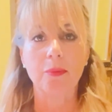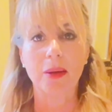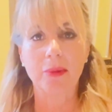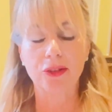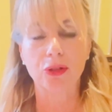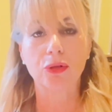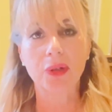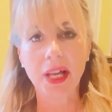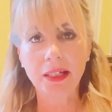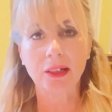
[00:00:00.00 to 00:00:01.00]
my mother
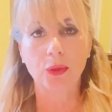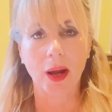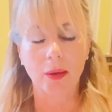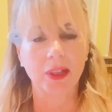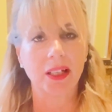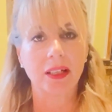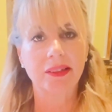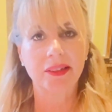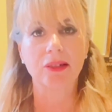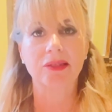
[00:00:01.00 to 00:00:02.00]
created around me
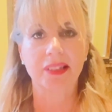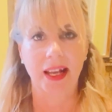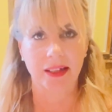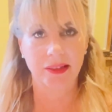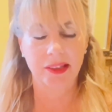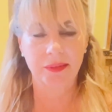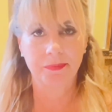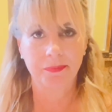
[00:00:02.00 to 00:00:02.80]
still stands.